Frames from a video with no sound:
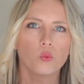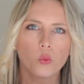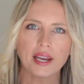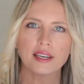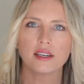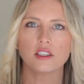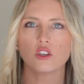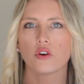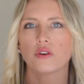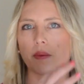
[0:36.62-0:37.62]
when
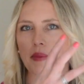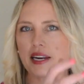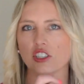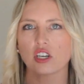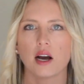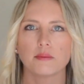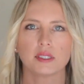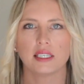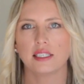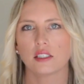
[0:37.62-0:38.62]
a manager
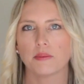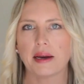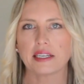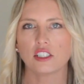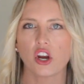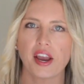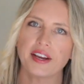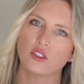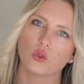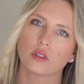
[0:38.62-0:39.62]
comes and needs to make a
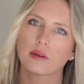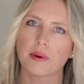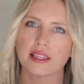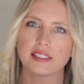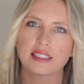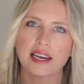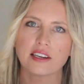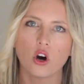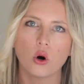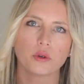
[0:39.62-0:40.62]
change, or some other
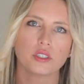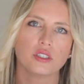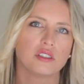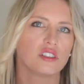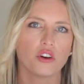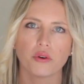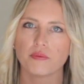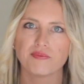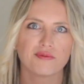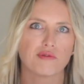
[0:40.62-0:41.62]
stakeholders
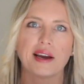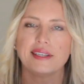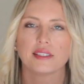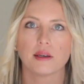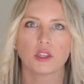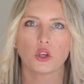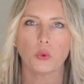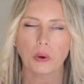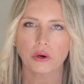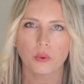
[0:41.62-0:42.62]
raise something
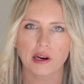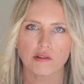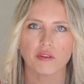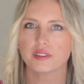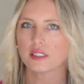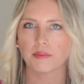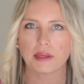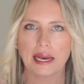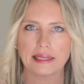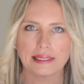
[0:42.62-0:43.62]
you weren't aware of and
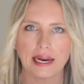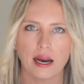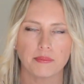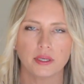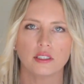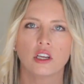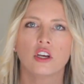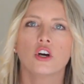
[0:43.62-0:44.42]
something has to happen,